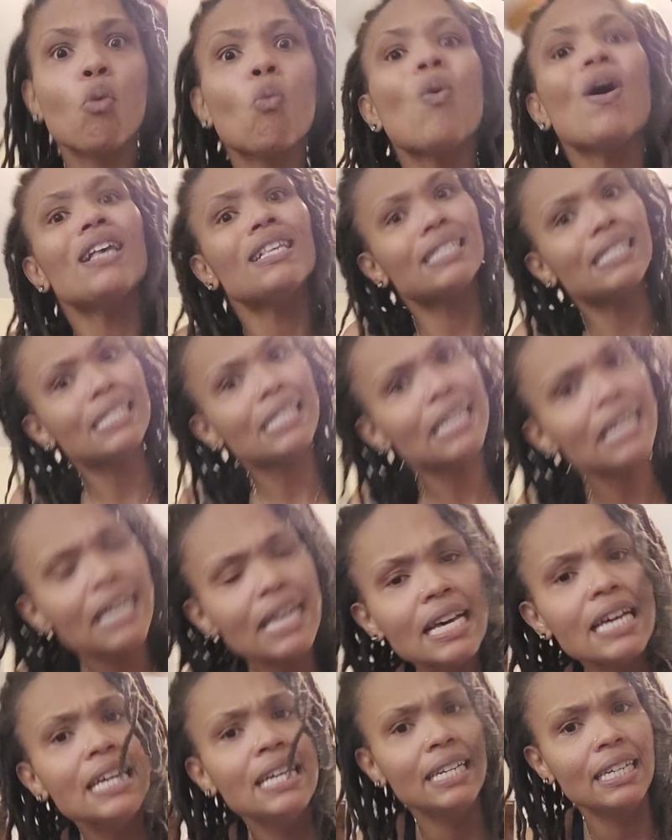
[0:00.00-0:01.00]
What's
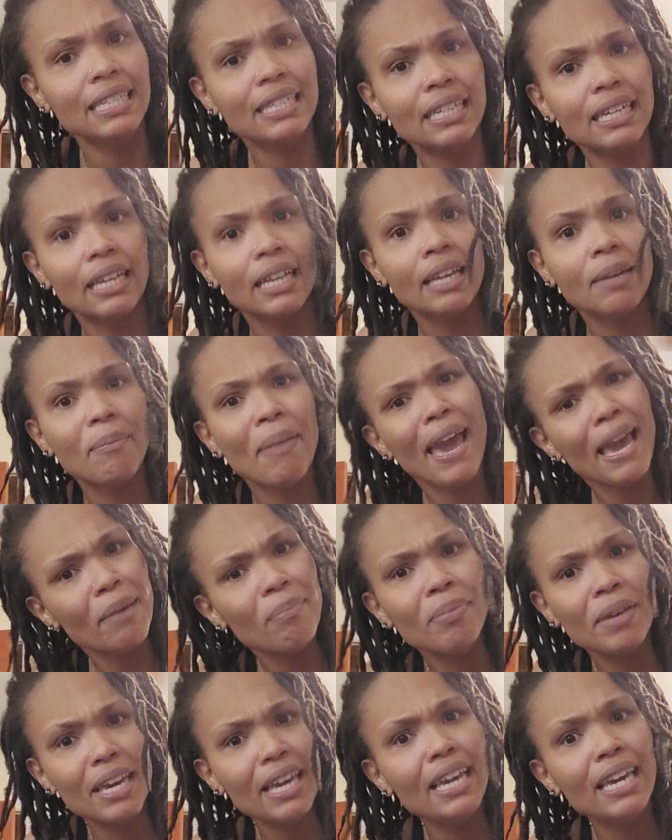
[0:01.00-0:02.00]
good,
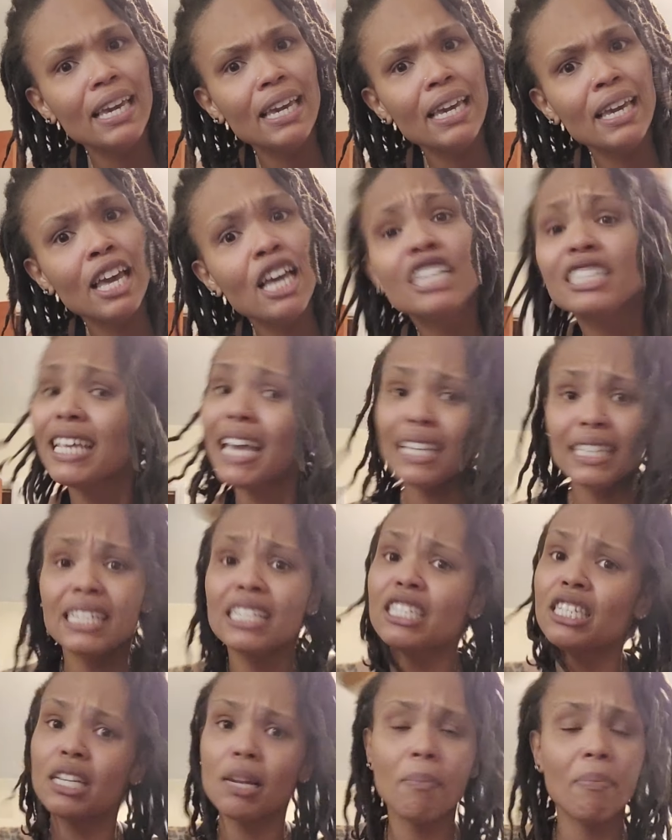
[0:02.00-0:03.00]
baby? Take
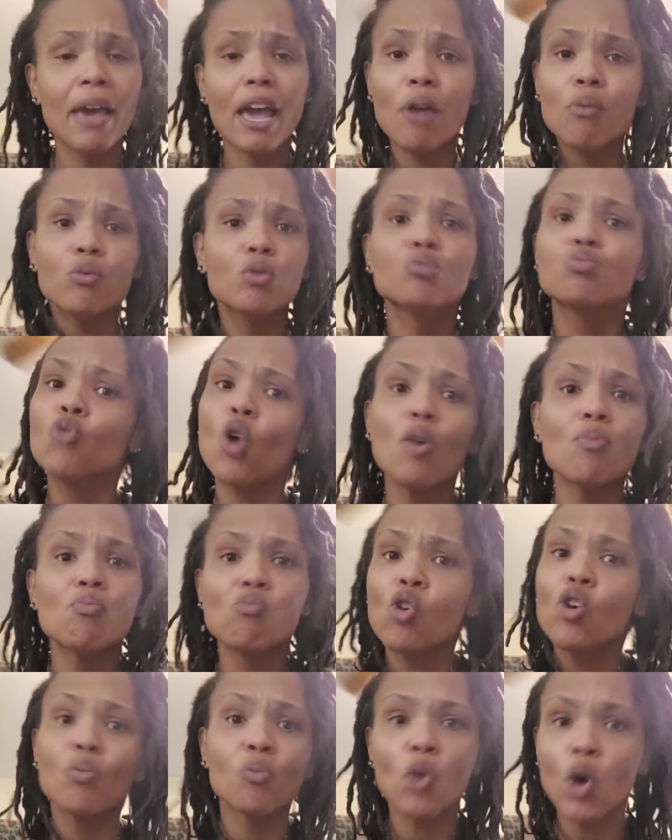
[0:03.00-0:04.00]
this to the
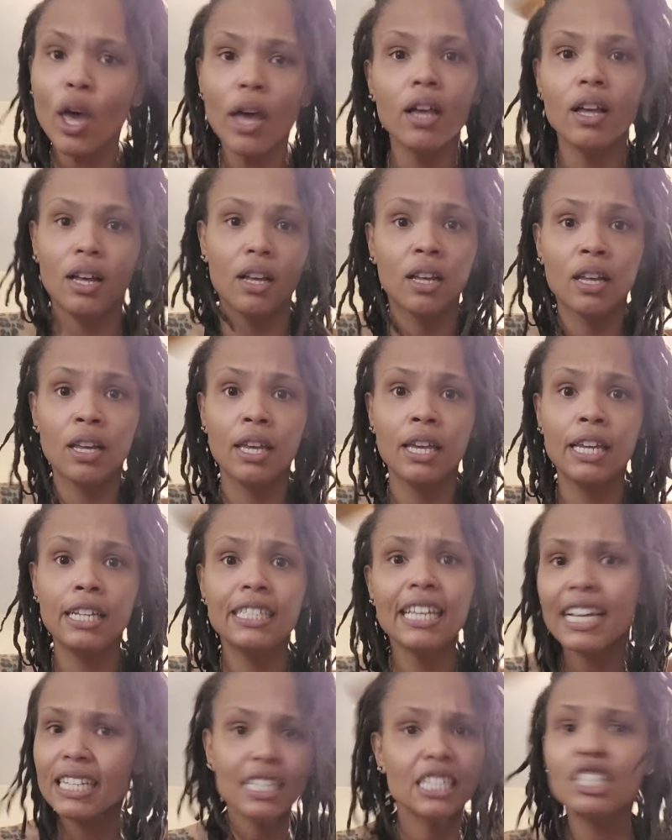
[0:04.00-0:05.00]
bedroom.
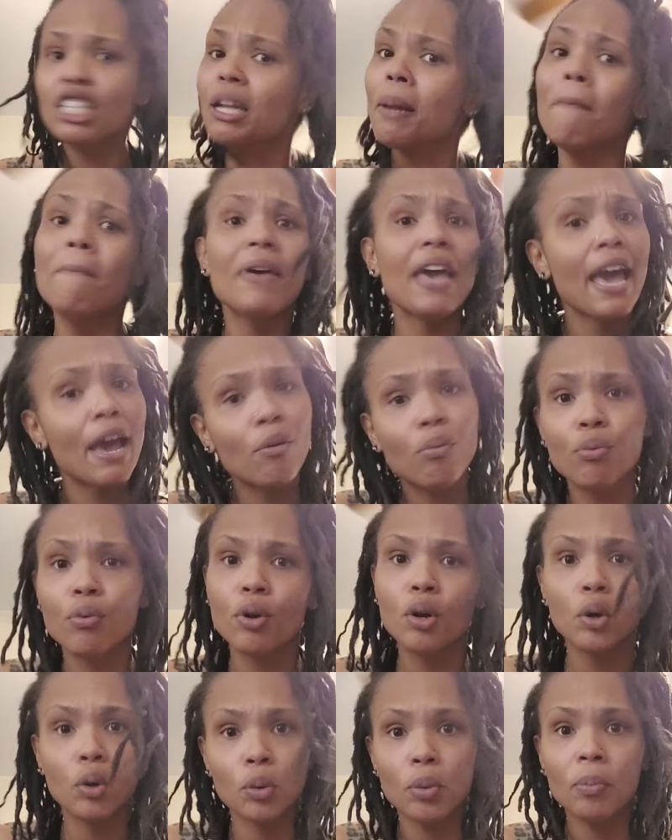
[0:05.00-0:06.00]
Take this to the
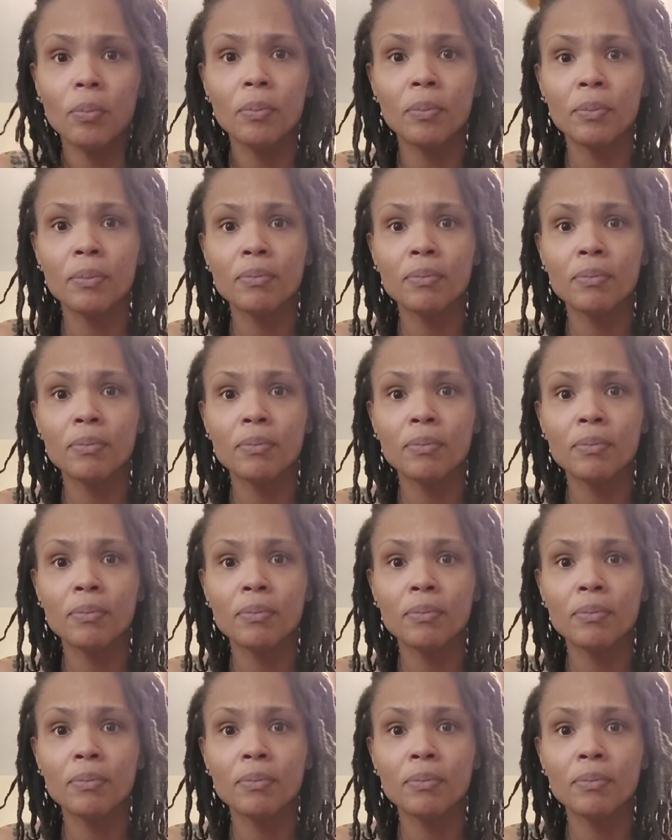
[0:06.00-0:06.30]
bedroom.